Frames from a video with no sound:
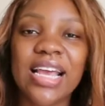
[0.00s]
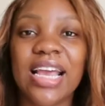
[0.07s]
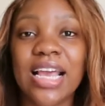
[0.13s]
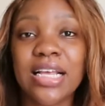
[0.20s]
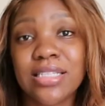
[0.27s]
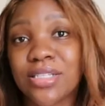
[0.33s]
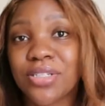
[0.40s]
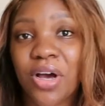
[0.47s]

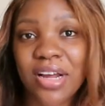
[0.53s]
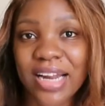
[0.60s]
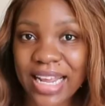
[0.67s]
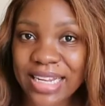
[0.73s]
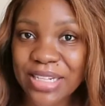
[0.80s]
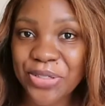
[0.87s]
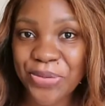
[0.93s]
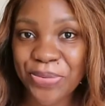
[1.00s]
it's not
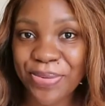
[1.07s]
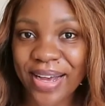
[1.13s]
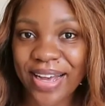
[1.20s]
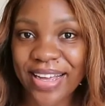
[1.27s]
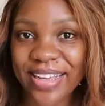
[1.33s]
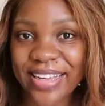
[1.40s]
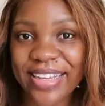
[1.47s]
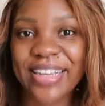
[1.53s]
in
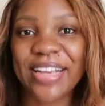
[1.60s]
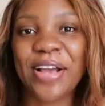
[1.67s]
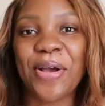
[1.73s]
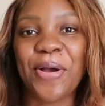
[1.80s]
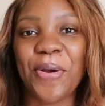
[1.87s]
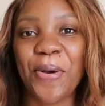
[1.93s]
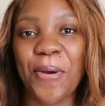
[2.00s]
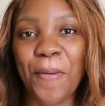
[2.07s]
Dubai,
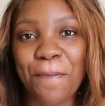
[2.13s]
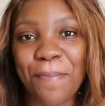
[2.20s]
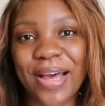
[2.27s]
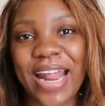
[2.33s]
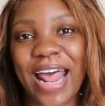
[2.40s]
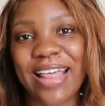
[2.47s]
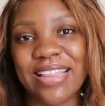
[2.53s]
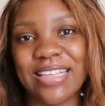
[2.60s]

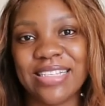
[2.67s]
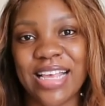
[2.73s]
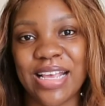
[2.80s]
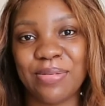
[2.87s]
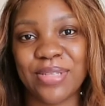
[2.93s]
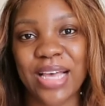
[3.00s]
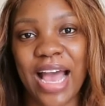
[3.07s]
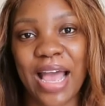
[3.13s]
but at the
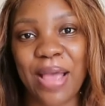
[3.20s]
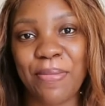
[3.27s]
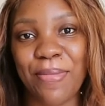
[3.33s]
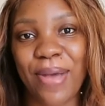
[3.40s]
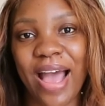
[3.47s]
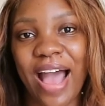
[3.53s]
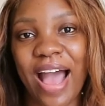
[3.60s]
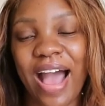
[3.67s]
same time,
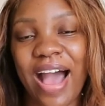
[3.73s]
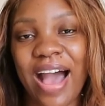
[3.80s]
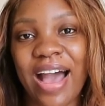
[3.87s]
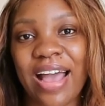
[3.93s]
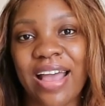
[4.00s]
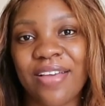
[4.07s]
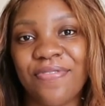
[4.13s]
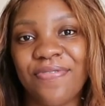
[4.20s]

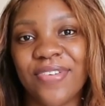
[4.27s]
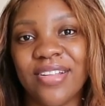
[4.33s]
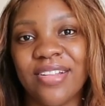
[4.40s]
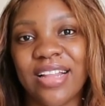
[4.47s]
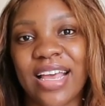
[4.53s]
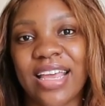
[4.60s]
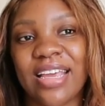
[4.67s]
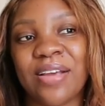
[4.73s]
I feel
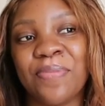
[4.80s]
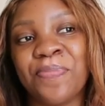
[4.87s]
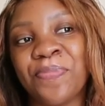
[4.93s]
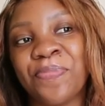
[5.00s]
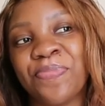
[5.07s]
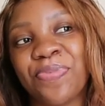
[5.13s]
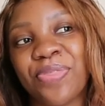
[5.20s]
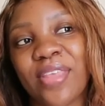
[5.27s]
like
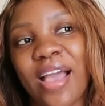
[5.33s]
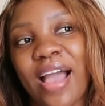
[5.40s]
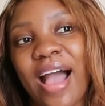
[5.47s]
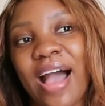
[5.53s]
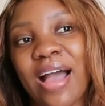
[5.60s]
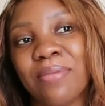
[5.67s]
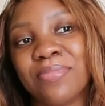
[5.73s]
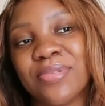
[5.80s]

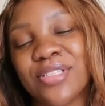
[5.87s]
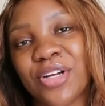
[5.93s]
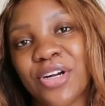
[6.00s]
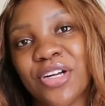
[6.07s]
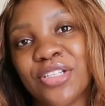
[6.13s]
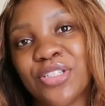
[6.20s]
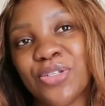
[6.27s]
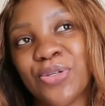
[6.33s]
I'm
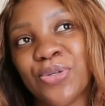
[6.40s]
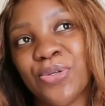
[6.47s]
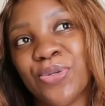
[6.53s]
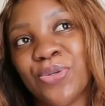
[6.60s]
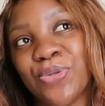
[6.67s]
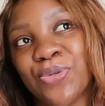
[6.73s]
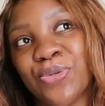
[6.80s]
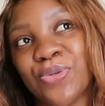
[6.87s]
starting
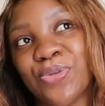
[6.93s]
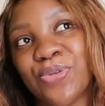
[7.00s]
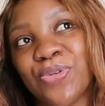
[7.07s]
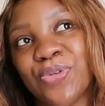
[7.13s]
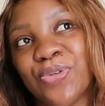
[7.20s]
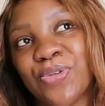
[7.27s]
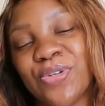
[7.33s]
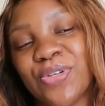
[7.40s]
to
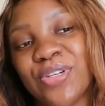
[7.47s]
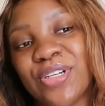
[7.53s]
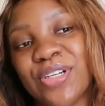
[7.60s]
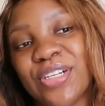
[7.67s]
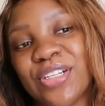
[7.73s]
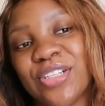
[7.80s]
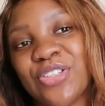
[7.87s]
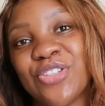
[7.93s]

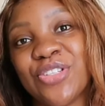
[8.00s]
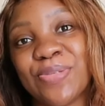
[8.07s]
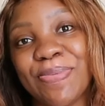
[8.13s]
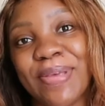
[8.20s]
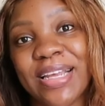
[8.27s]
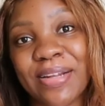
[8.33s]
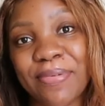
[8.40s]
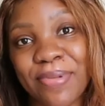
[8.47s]
just
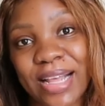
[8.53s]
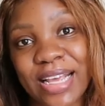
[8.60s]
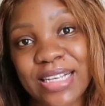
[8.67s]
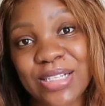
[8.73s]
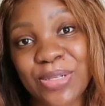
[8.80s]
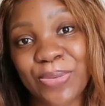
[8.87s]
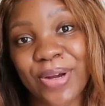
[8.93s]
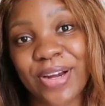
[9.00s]
be in a
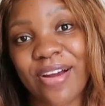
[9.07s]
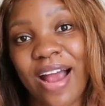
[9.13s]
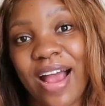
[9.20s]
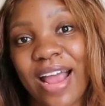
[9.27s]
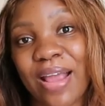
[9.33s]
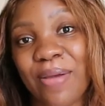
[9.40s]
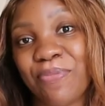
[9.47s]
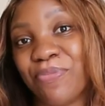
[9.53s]
place where
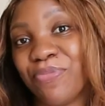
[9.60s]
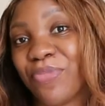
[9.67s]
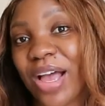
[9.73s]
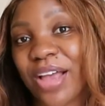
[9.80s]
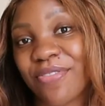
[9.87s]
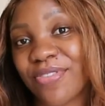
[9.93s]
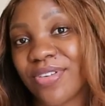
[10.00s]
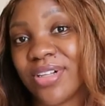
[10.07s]

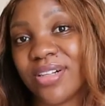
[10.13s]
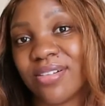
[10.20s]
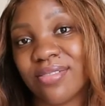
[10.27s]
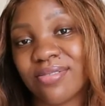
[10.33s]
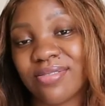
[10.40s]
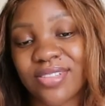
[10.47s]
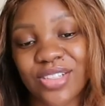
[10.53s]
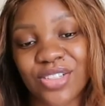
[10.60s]
I
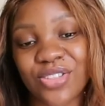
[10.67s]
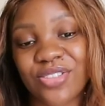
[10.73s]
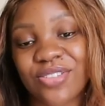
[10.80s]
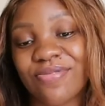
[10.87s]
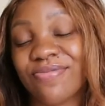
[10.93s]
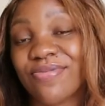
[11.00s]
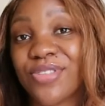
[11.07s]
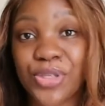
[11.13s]
feel just
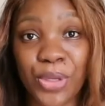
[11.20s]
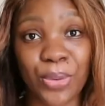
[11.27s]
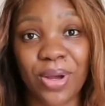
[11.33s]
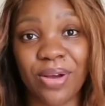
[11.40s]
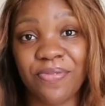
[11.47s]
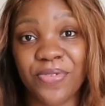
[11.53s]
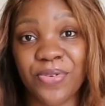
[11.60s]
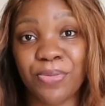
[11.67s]
so
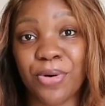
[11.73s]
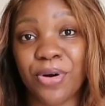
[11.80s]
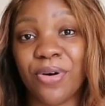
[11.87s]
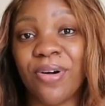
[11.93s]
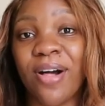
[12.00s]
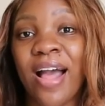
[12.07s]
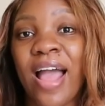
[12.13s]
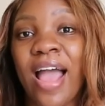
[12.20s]

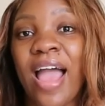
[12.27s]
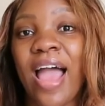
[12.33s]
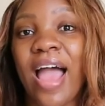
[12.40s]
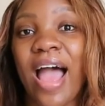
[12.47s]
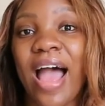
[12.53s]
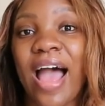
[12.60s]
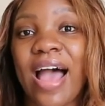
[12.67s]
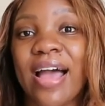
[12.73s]
comfortable,
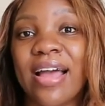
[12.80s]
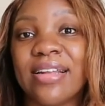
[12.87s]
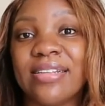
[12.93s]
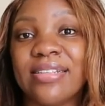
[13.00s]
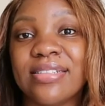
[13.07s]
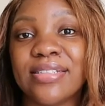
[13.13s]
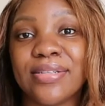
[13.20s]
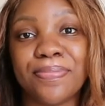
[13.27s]

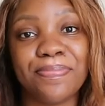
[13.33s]
and